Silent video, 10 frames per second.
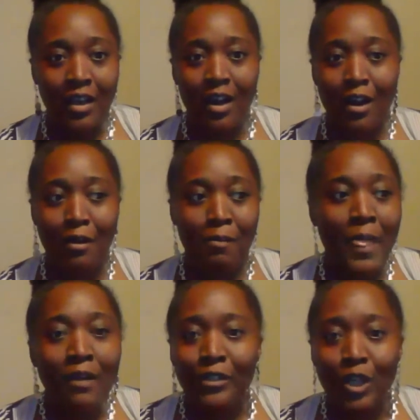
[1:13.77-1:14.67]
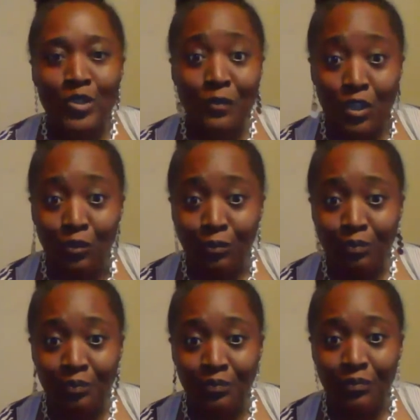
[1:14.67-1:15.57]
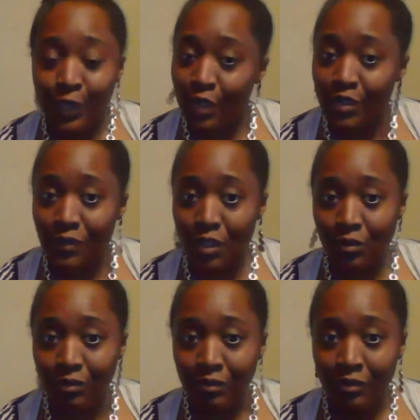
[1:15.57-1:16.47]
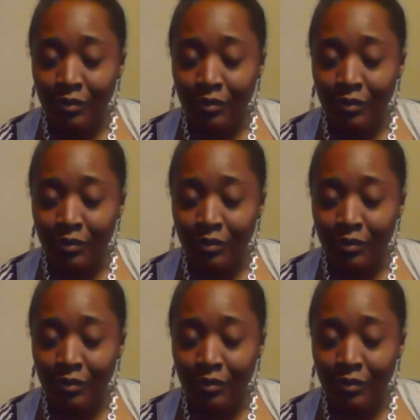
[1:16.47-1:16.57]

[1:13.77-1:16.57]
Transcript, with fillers: um for those of you for those of you